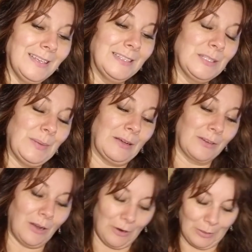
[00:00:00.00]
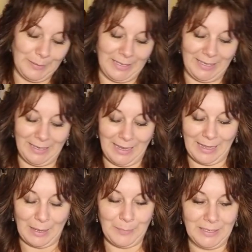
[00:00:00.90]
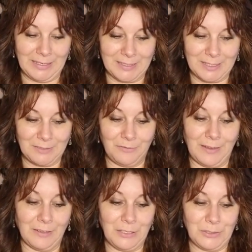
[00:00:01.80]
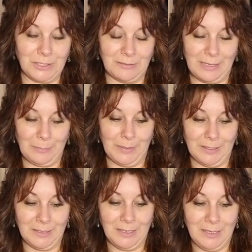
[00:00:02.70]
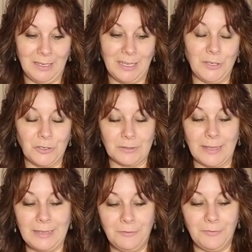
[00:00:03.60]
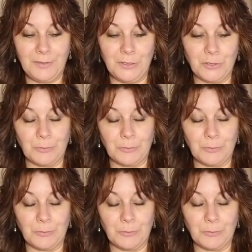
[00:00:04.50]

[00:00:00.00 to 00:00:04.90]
it's about harmony, happiness, values alignment in your life, in your